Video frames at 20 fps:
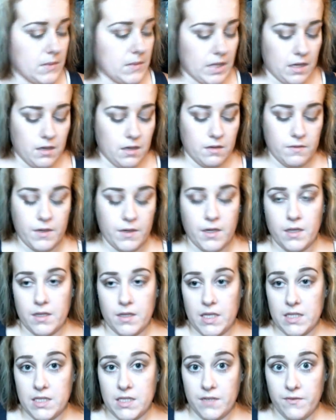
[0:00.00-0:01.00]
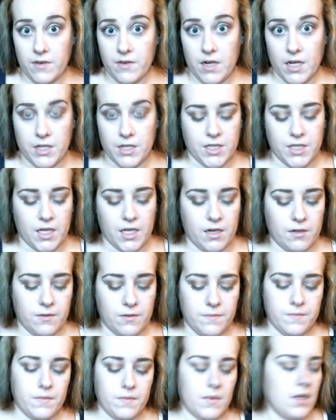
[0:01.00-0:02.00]
Alright, and that's it for eyeshadow.
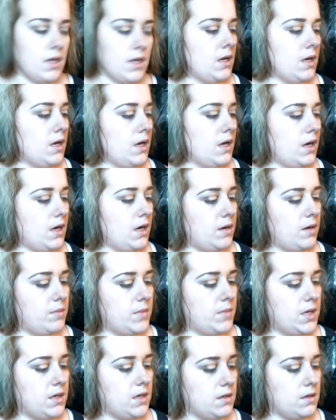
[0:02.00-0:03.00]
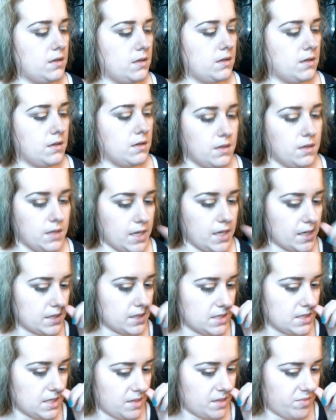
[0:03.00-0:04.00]
The
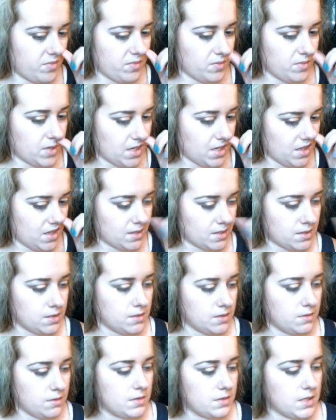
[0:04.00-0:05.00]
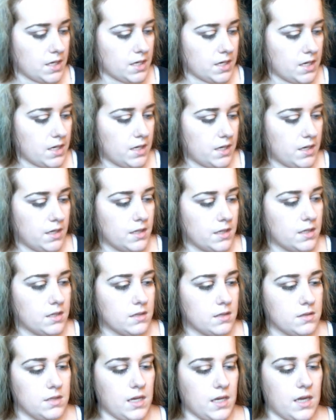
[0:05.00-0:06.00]
next step, what I like to do is to
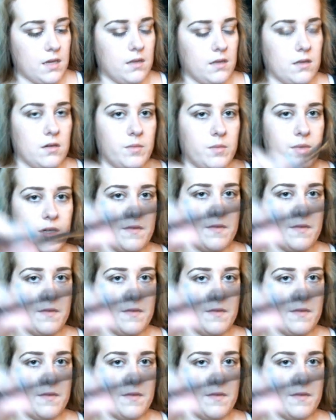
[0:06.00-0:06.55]
add a little bit of